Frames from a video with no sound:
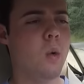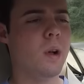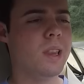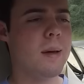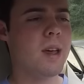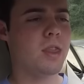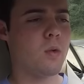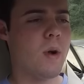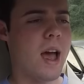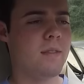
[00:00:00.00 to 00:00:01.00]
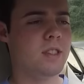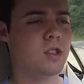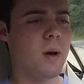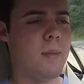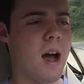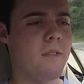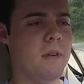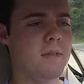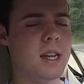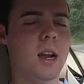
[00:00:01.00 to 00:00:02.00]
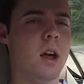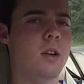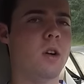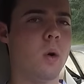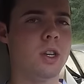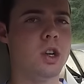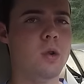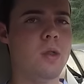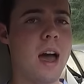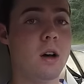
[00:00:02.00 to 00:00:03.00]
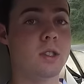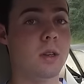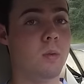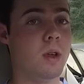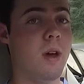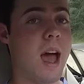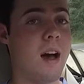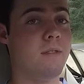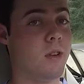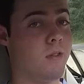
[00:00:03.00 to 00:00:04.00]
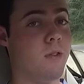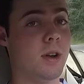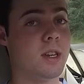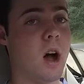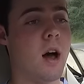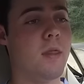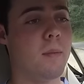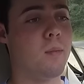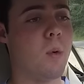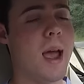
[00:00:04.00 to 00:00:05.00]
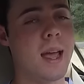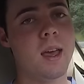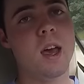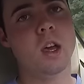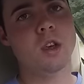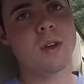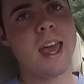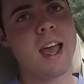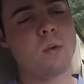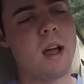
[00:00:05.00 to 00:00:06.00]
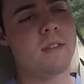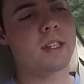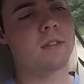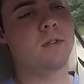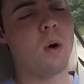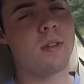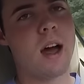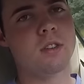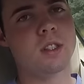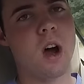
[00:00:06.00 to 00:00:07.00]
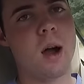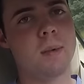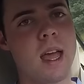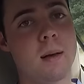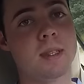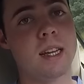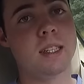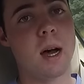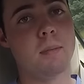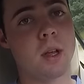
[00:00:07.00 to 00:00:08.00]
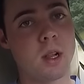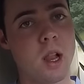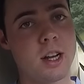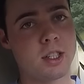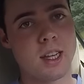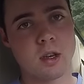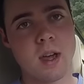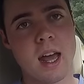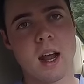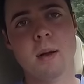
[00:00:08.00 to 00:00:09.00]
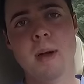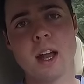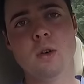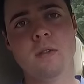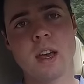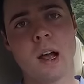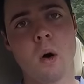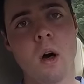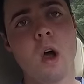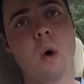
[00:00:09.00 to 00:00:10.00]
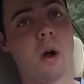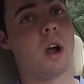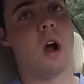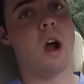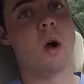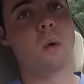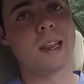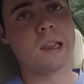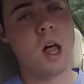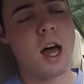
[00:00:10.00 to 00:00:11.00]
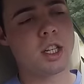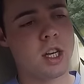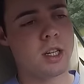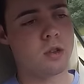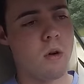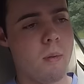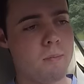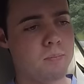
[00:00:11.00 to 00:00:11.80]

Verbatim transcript: will limit the revs to about 1500 or 2000 when you have your foot on the brake. You can't rev it to 4000 RPMs and dump the clutch like you can on a manual vehicle or a car with launch control.